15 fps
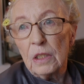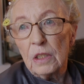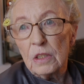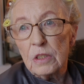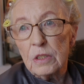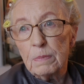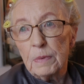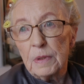
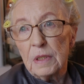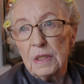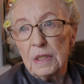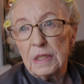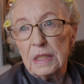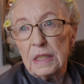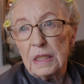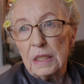
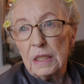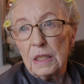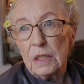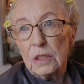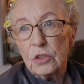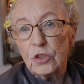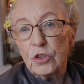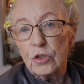husband
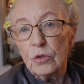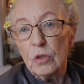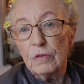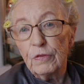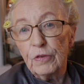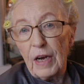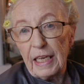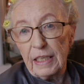through a
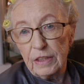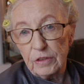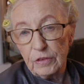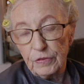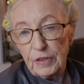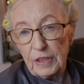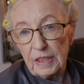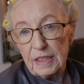friend
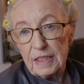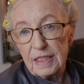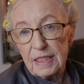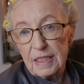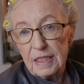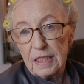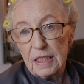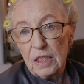of
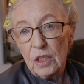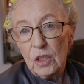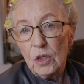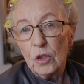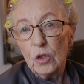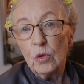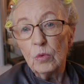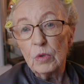his
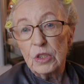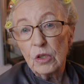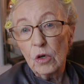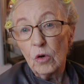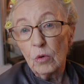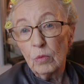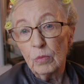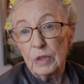who was
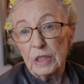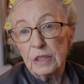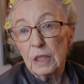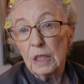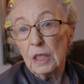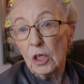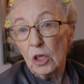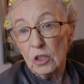going with
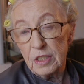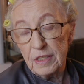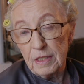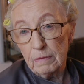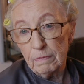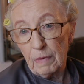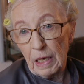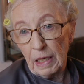a
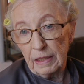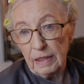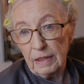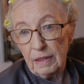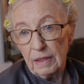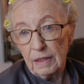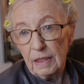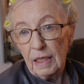cousin of mine,
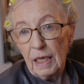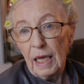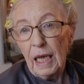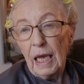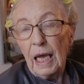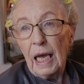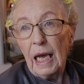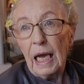
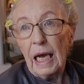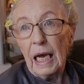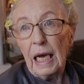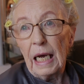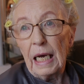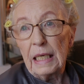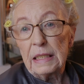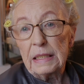
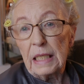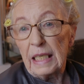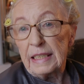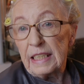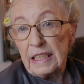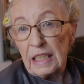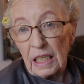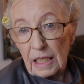and I
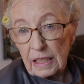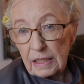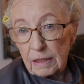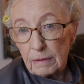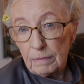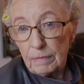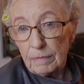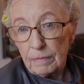didn't
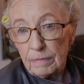like him.